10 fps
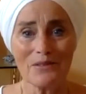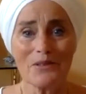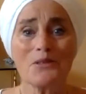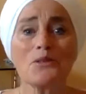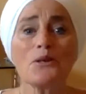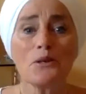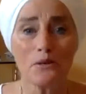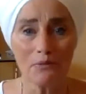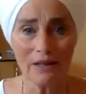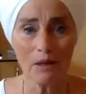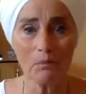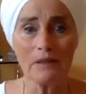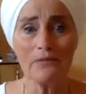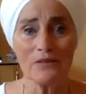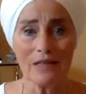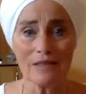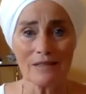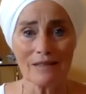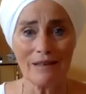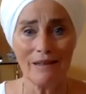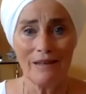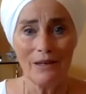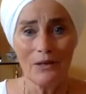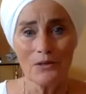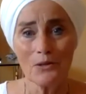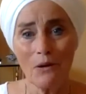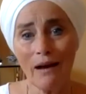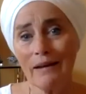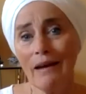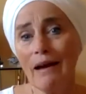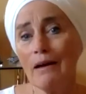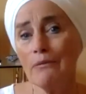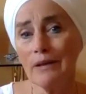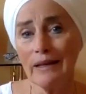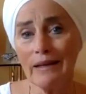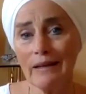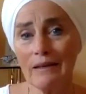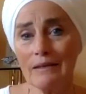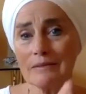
serve and uplift us. So I have a